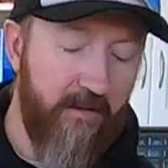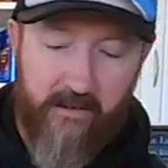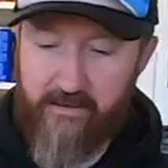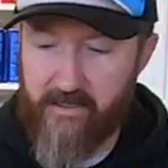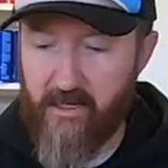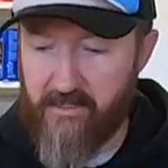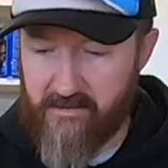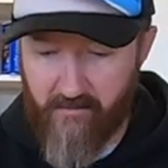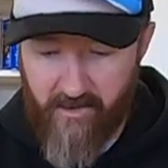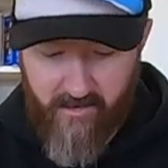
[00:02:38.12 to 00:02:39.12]
it's an
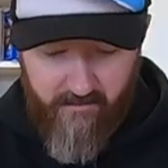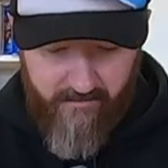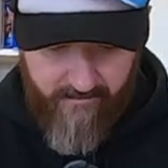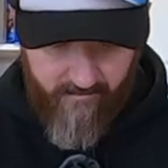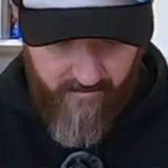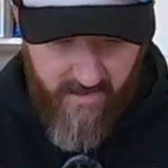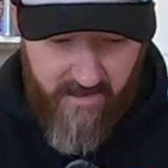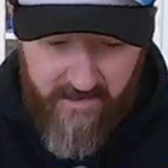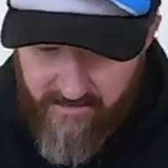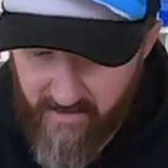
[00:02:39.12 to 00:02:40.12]
awesome cub. So